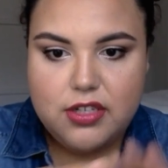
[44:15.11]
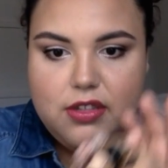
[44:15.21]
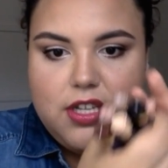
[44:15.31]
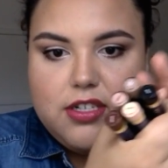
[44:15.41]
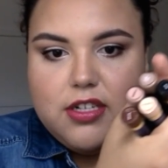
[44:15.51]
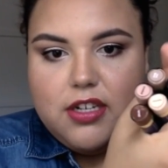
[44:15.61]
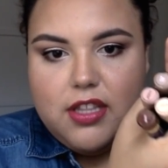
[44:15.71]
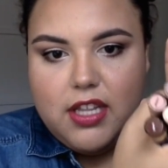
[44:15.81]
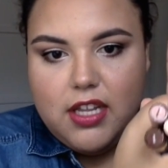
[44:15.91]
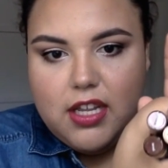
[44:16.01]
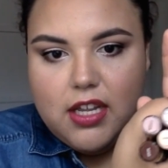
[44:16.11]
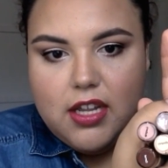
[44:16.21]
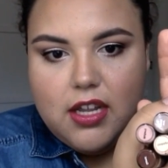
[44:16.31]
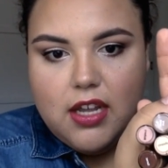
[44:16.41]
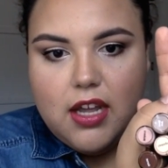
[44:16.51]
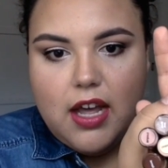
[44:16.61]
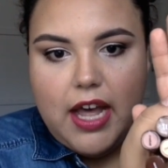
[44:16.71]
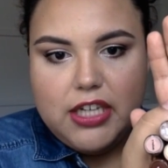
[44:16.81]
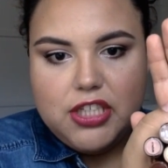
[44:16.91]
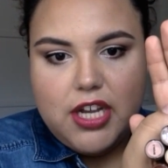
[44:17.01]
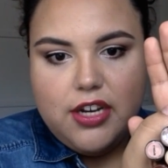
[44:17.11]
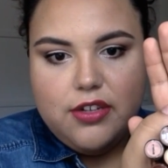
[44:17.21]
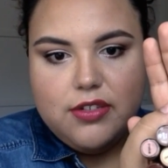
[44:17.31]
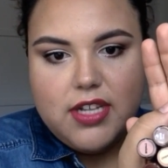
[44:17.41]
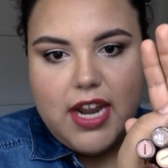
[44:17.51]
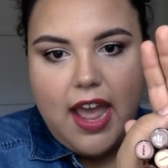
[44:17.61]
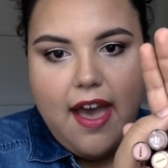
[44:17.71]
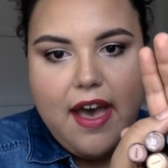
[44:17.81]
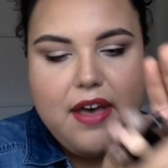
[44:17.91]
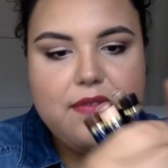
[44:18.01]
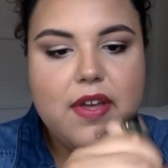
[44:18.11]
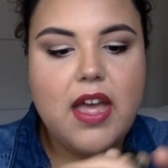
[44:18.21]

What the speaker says: So these are the eyeshadows that I have.